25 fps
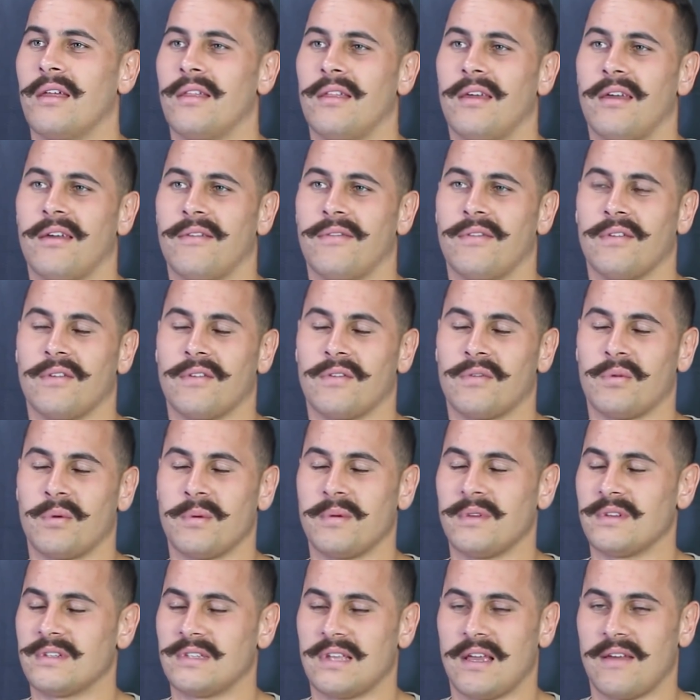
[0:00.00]
there for the
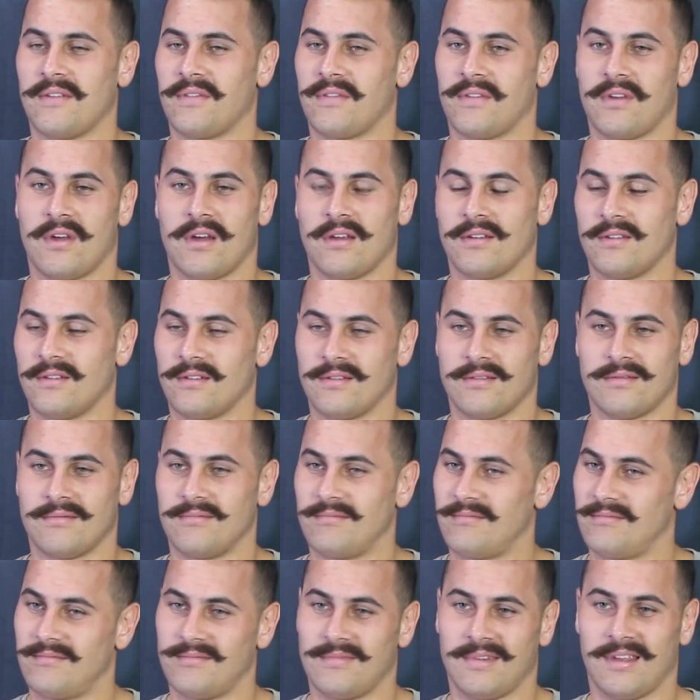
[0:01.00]
swimming stuff, so I just
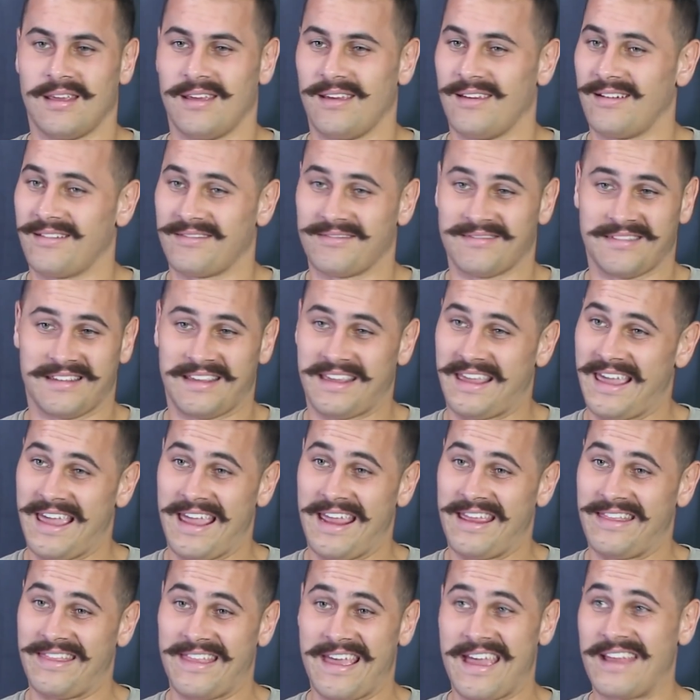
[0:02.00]

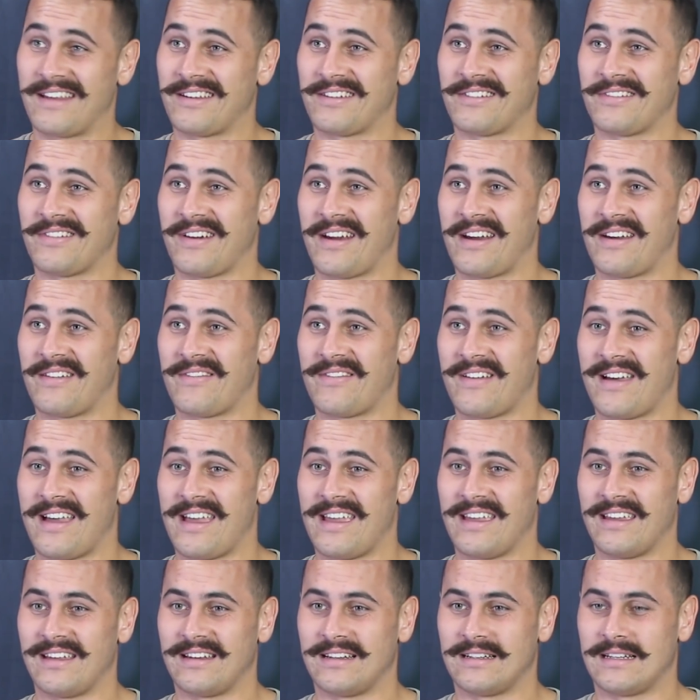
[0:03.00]
canned that straight
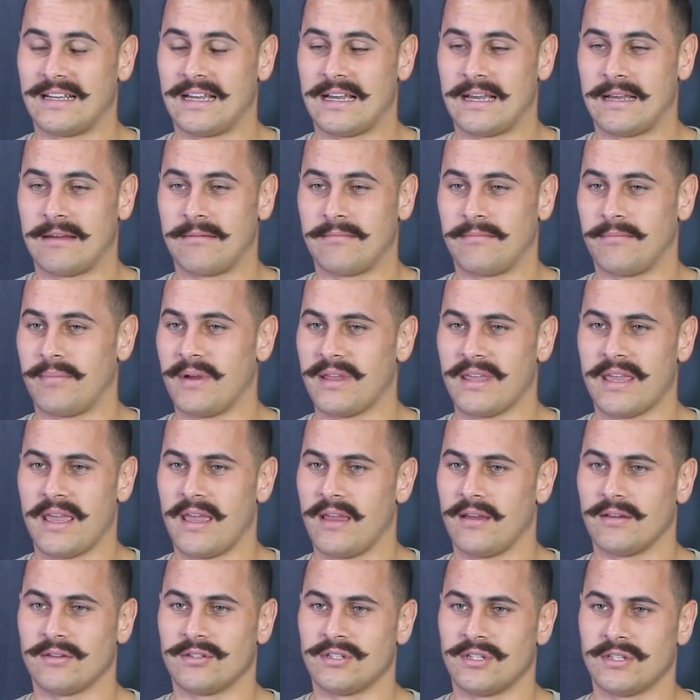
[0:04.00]
away. And
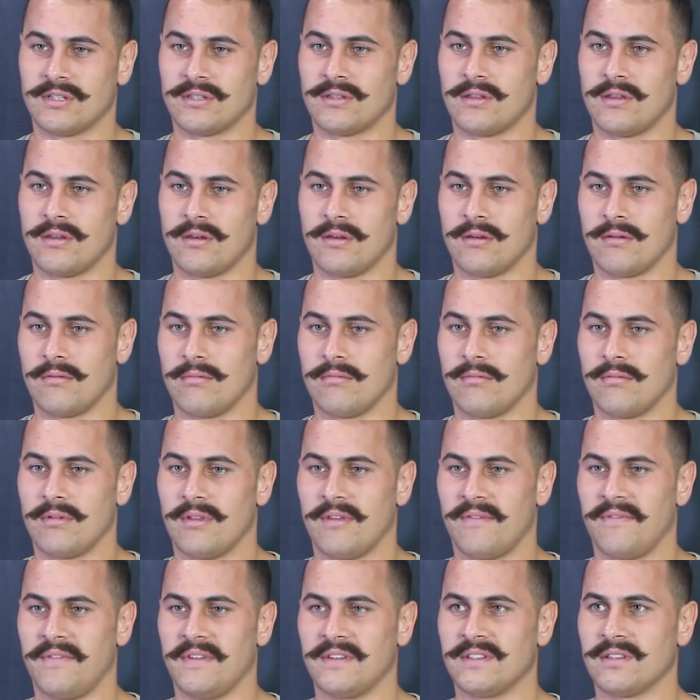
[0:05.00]
it's just the
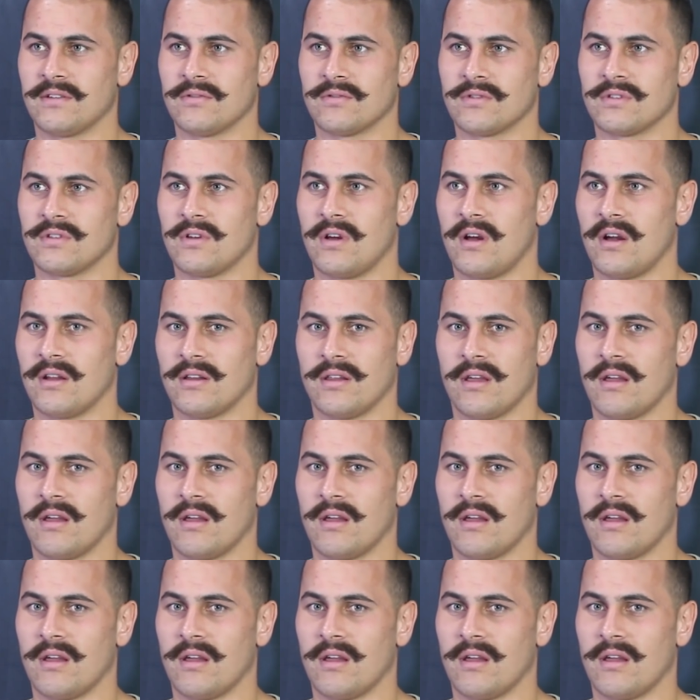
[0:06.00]
physical side.